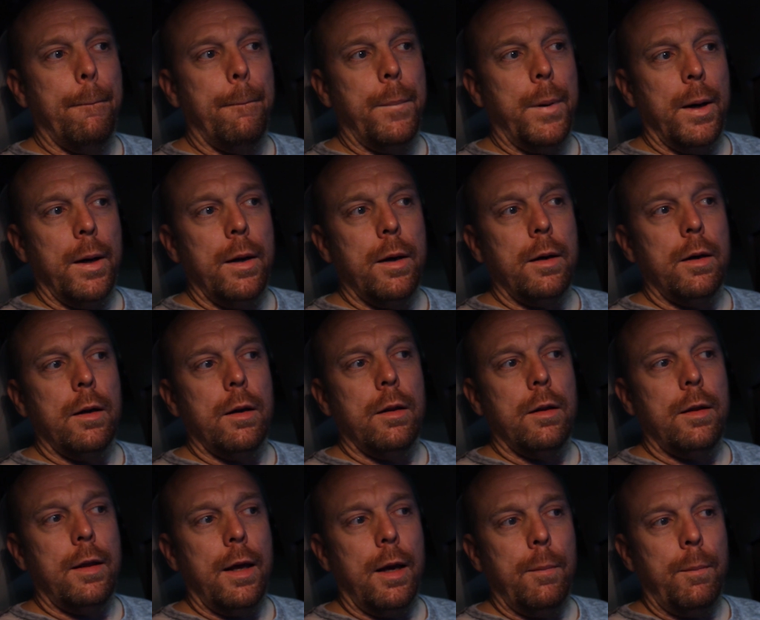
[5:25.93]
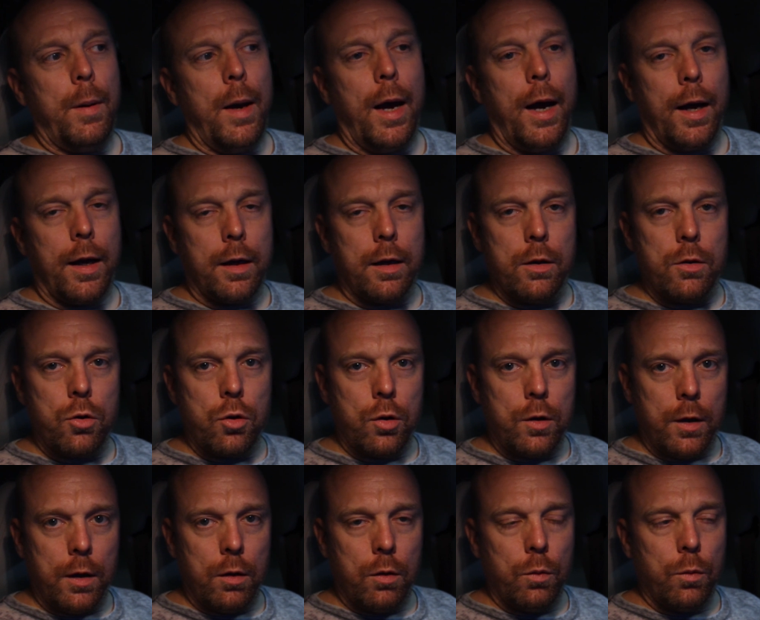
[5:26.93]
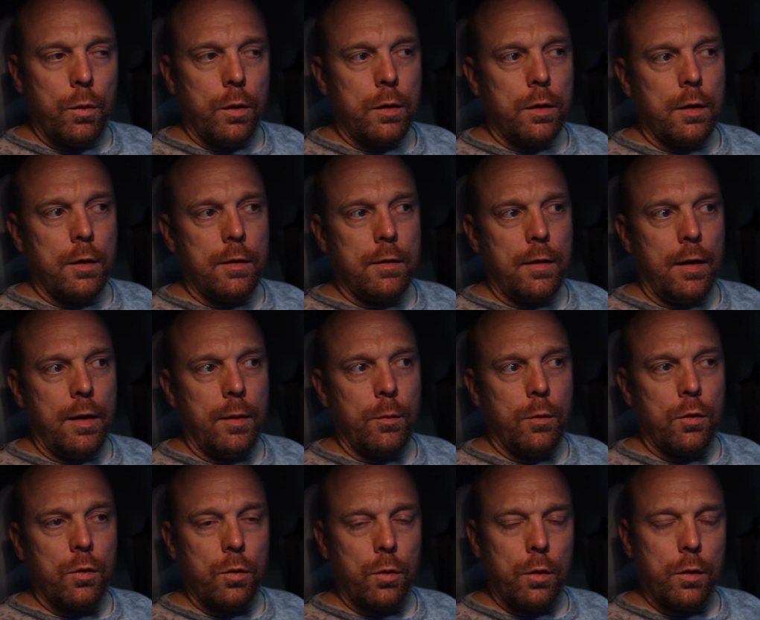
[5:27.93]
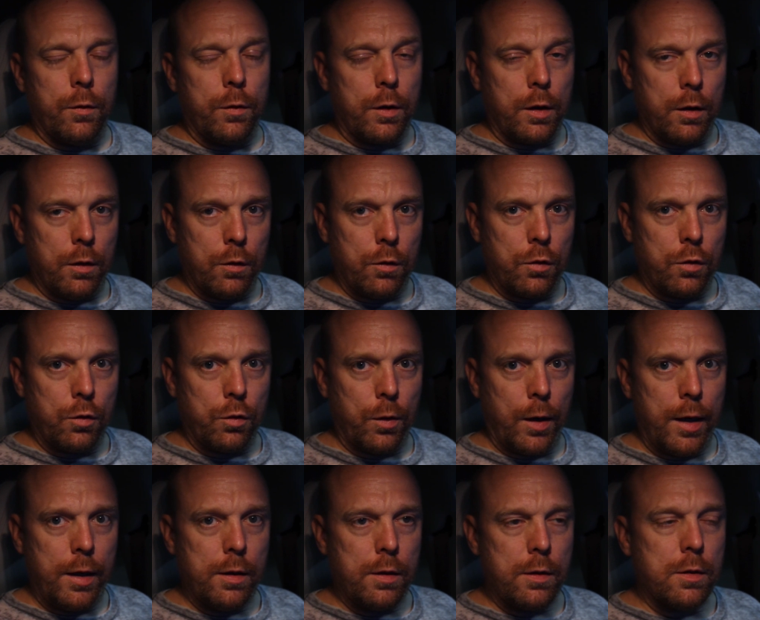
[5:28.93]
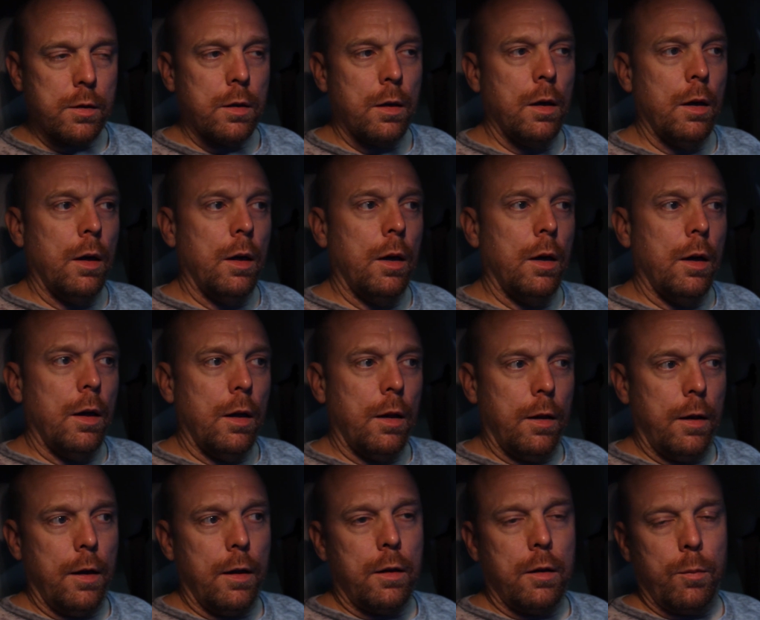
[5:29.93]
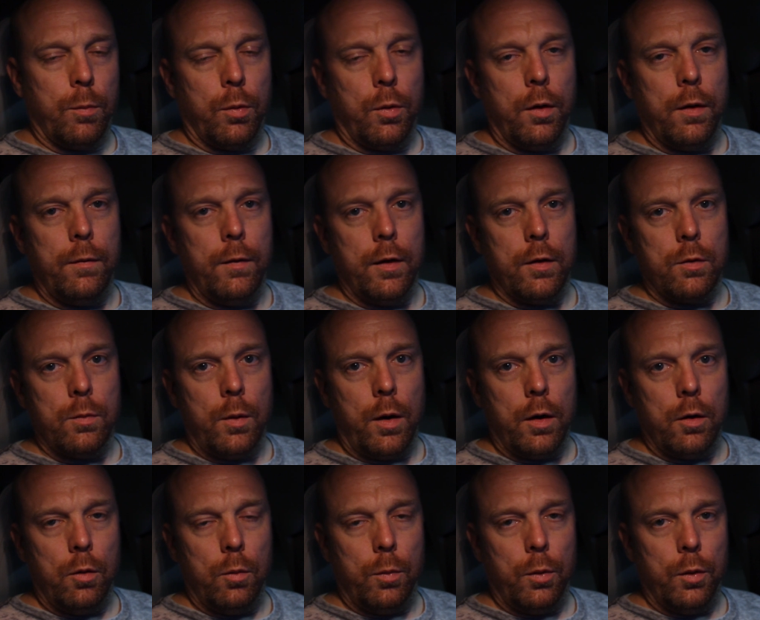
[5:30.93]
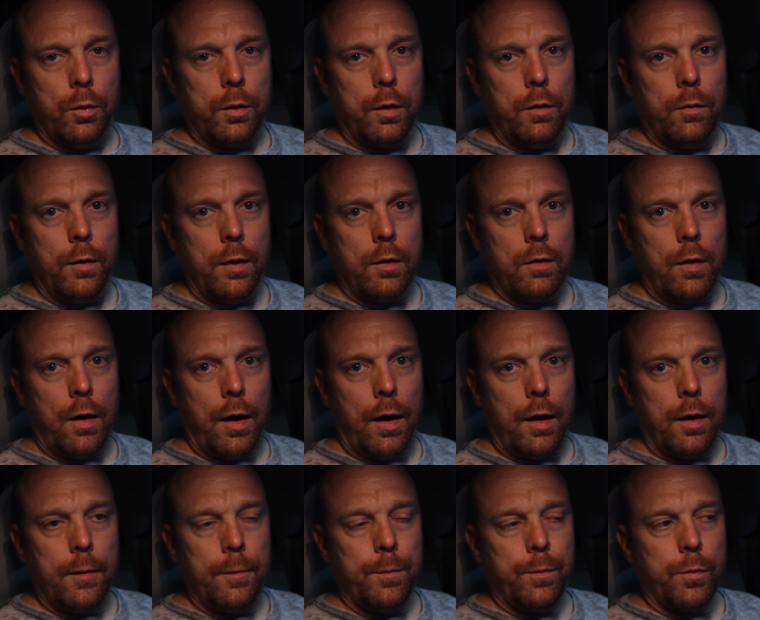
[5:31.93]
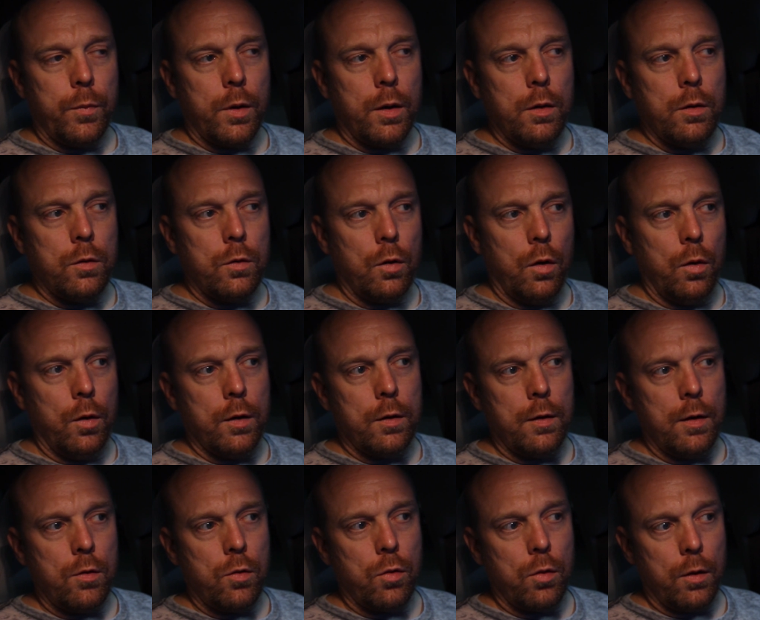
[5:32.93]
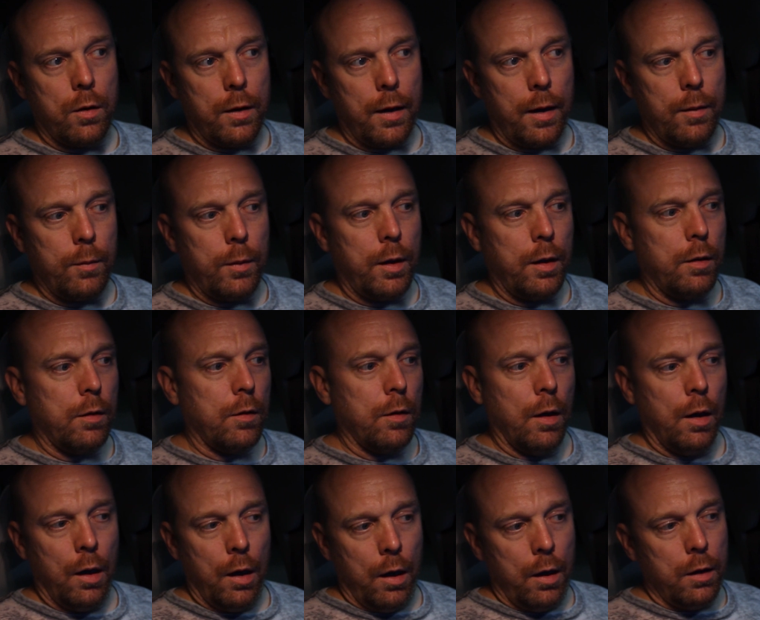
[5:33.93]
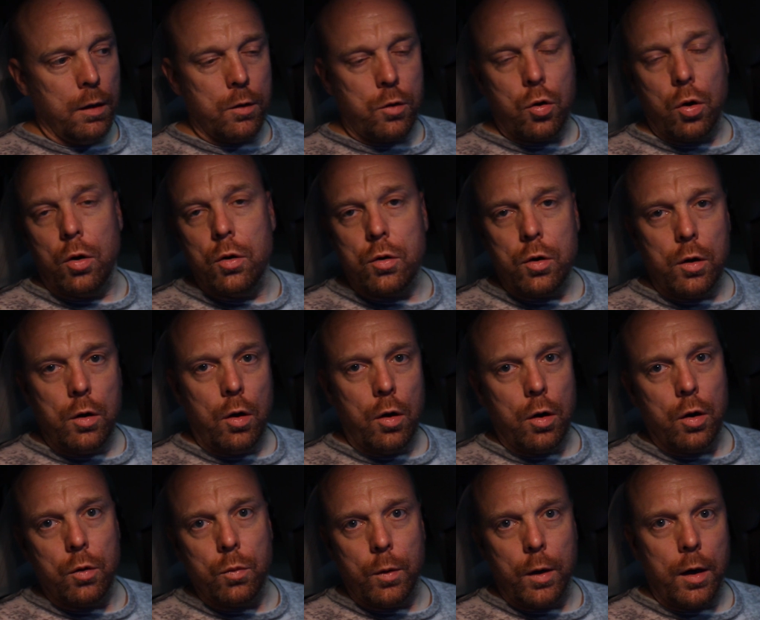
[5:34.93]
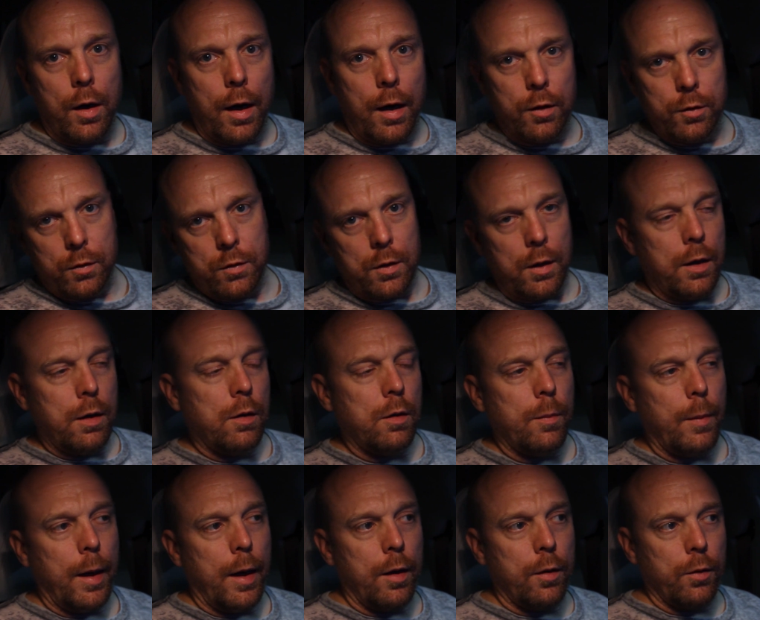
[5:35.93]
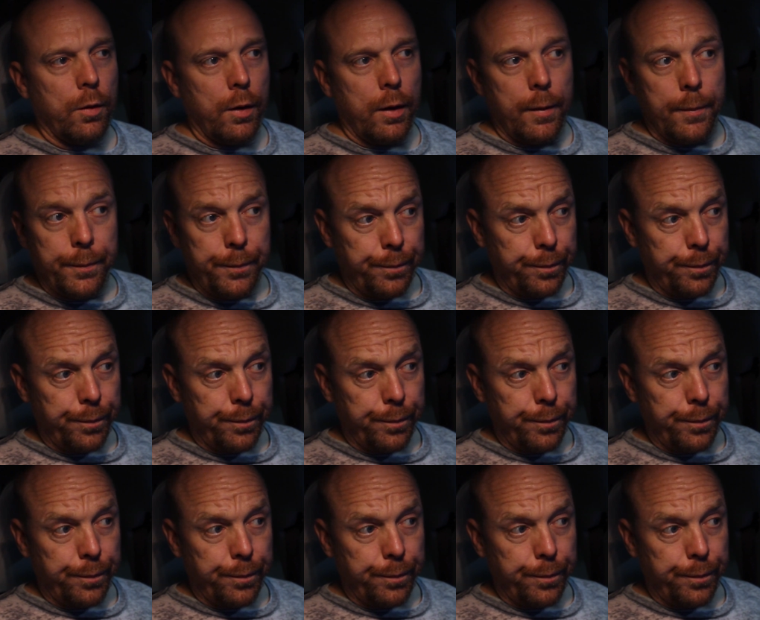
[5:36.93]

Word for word: but they packaged it with the same sort of constraints that the previous model Bolt EVs had. So essentially that means the charging hardware outside of the battery